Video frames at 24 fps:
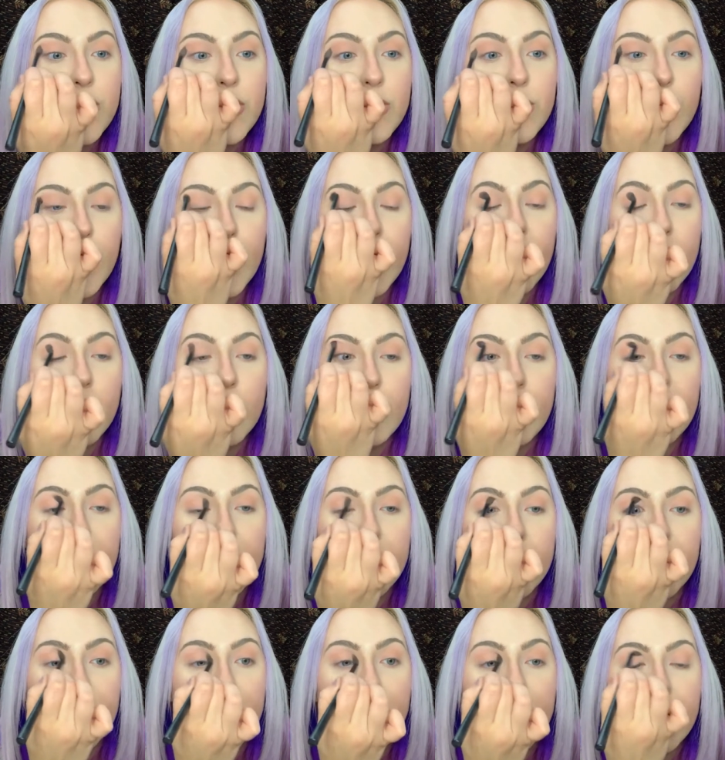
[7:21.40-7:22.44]
her
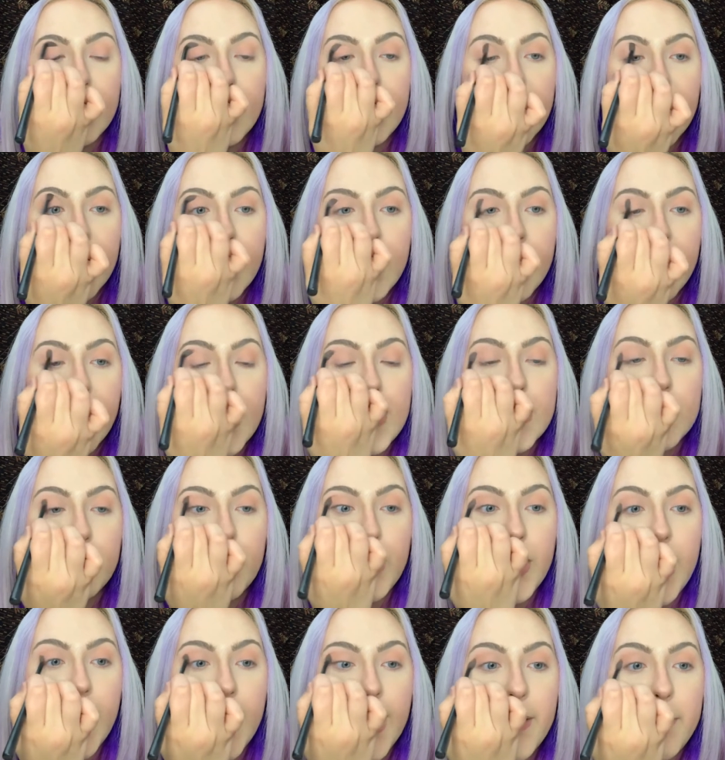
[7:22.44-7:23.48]
look as we
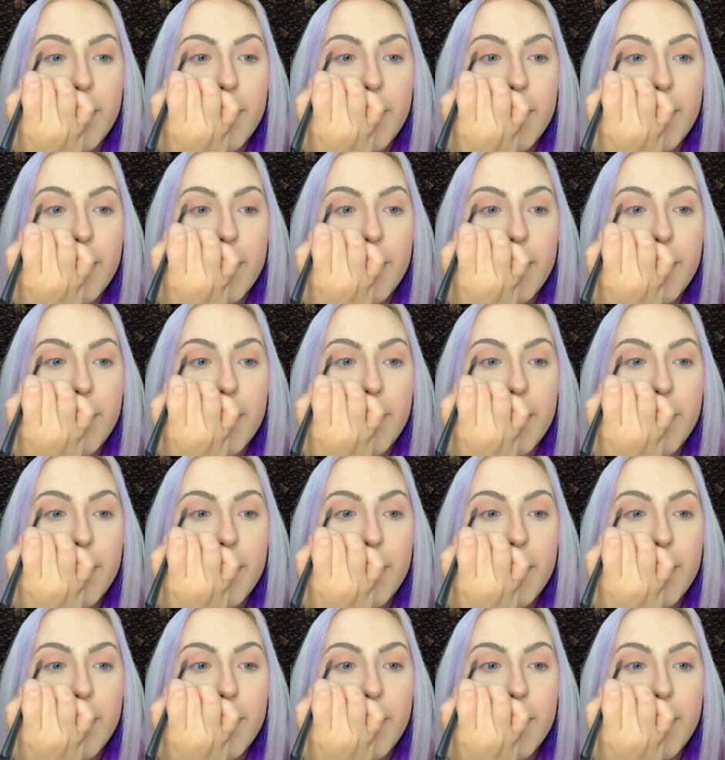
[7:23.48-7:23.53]
can.